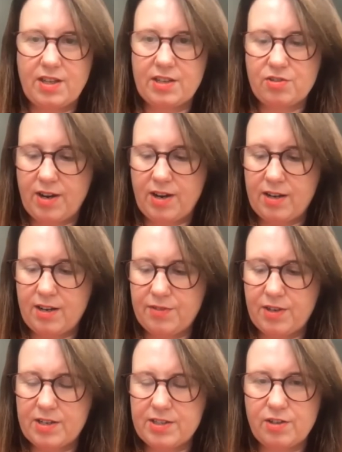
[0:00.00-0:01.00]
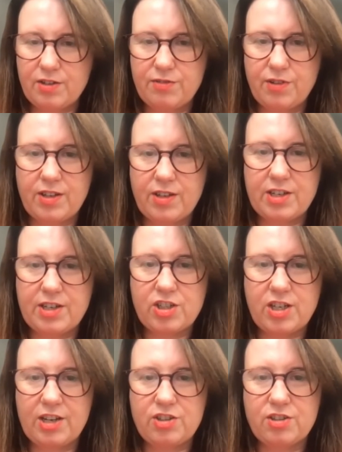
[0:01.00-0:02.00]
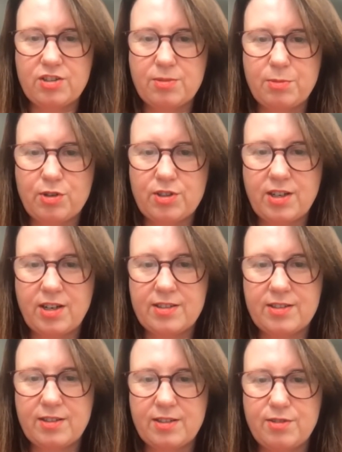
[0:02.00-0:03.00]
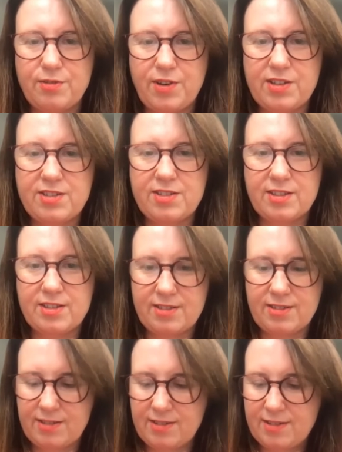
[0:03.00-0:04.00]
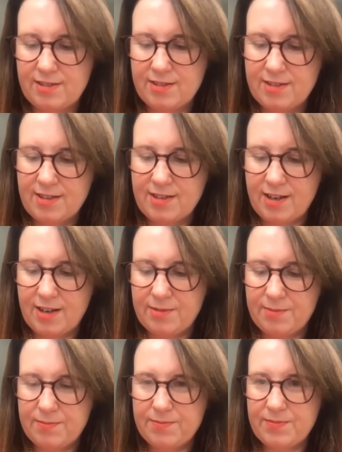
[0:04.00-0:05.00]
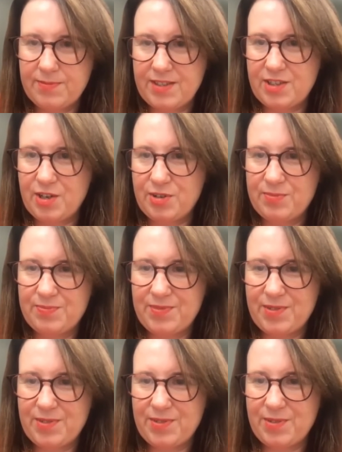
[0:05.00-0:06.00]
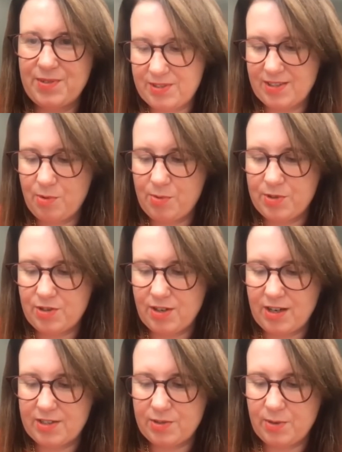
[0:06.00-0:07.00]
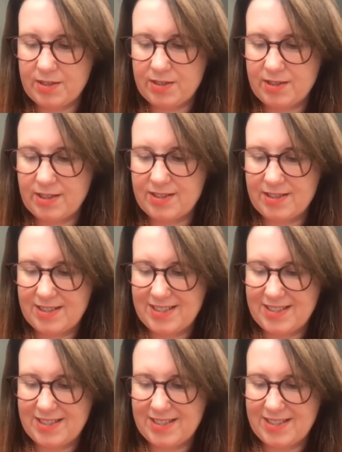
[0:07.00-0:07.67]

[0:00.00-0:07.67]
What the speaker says: that's great. I love the idea of online education democratizing universities. Sue, what would you like to add to this?